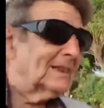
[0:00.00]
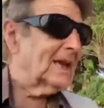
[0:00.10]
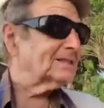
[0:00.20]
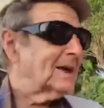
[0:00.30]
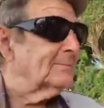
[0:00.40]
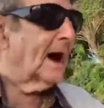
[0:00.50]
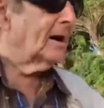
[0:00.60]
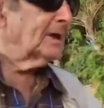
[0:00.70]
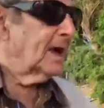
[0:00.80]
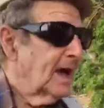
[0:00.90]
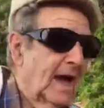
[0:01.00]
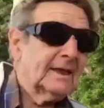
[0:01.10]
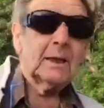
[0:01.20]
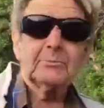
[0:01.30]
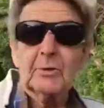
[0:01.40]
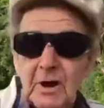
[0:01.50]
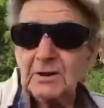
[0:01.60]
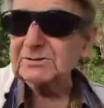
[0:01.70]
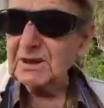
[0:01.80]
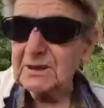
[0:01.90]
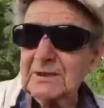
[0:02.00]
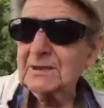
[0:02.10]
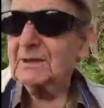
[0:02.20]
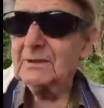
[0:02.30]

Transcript: they let them out and they put us in.